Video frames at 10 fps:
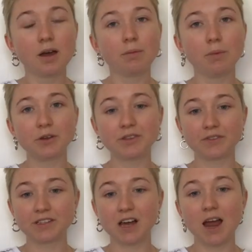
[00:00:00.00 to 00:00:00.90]
Most of the
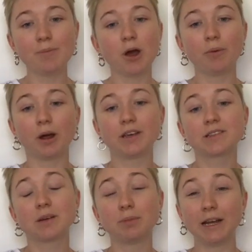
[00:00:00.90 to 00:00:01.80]
time, her work is
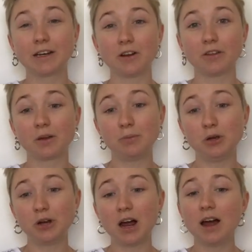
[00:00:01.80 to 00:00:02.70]
completed on the
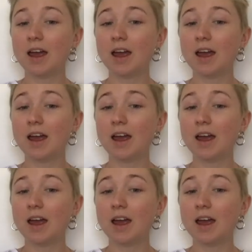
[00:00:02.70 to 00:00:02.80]
computer,